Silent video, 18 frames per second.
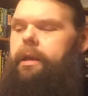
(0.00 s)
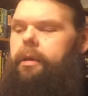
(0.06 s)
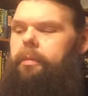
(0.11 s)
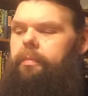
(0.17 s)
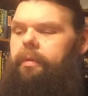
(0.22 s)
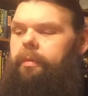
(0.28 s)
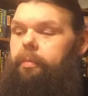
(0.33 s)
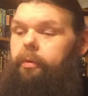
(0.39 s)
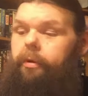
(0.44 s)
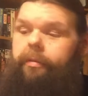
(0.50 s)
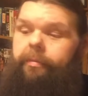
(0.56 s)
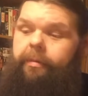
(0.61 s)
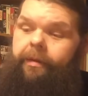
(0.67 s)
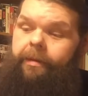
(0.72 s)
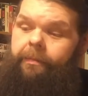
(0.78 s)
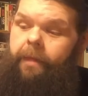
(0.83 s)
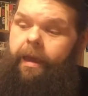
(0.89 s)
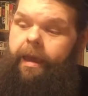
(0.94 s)
But point
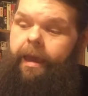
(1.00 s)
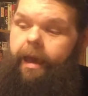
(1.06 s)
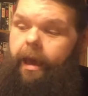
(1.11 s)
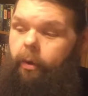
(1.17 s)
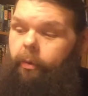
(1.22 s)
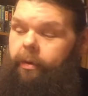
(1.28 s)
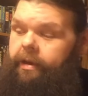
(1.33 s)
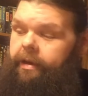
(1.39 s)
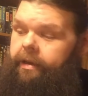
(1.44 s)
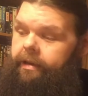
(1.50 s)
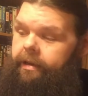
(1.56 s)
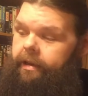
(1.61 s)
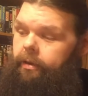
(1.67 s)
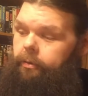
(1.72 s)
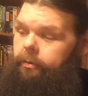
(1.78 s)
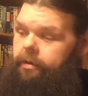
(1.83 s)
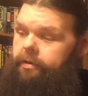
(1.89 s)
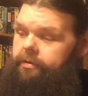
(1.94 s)
being, I went in and I
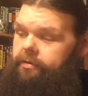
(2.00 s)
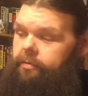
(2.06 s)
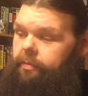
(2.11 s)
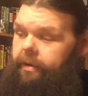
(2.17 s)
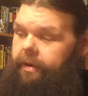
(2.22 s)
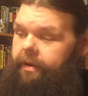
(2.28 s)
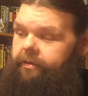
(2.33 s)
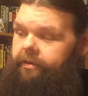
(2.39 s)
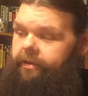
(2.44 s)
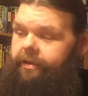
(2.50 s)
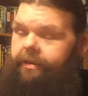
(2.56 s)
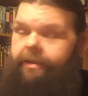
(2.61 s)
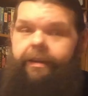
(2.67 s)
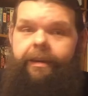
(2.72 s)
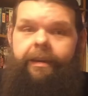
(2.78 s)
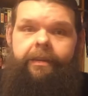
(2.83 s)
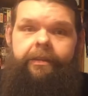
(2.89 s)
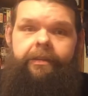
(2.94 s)
watched Basket
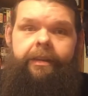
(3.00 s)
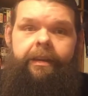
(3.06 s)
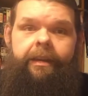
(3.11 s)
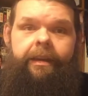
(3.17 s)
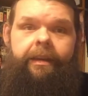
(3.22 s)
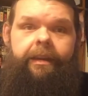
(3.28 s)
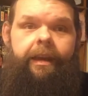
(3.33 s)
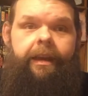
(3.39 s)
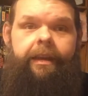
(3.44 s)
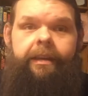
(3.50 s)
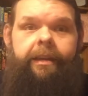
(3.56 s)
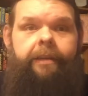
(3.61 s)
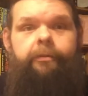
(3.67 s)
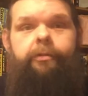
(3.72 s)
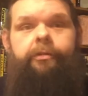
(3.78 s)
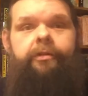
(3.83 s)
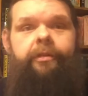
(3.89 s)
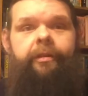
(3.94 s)
Case, and I'd
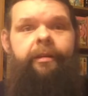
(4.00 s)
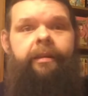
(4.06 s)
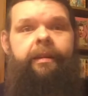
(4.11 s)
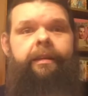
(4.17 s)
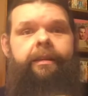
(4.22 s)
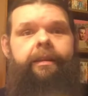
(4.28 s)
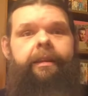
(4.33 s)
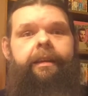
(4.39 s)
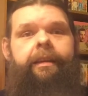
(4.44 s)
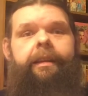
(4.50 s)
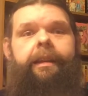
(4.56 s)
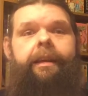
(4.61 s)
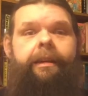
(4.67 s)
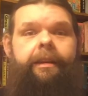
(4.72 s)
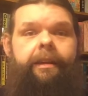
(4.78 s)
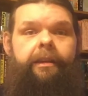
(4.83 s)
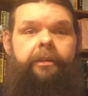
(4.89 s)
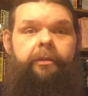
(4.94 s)
never seen anything
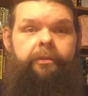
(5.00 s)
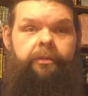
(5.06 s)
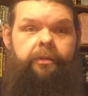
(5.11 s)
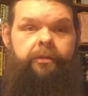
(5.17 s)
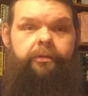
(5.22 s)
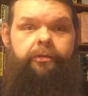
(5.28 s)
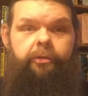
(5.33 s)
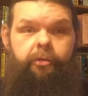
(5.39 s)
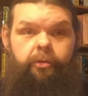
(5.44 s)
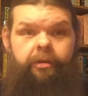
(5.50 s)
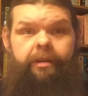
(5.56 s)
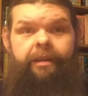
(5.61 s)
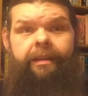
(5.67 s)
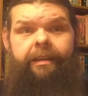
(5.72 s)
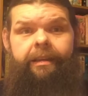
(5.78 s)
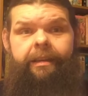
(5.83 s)
like it on the screen.